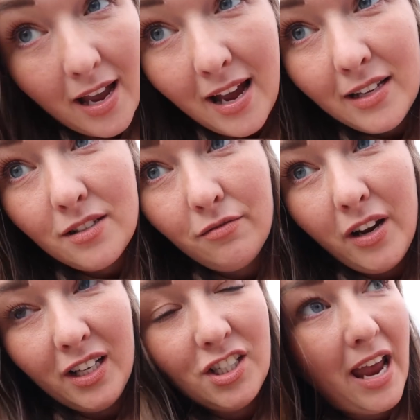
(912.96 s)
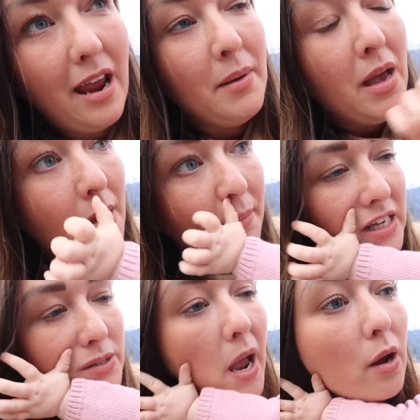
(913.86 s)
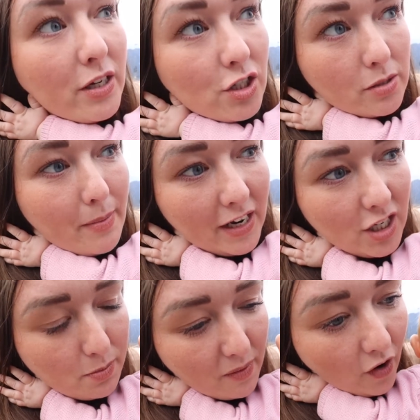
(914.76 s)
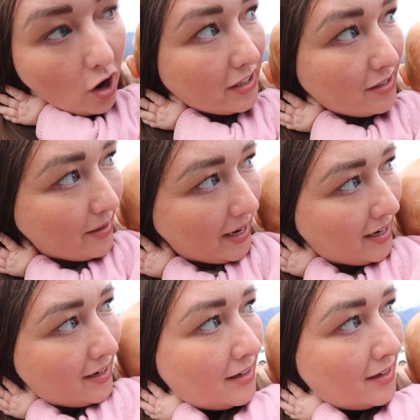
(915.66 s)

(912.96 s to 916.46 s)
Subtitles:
Yeah, it's really shame. Because we only just managed before, didn't we?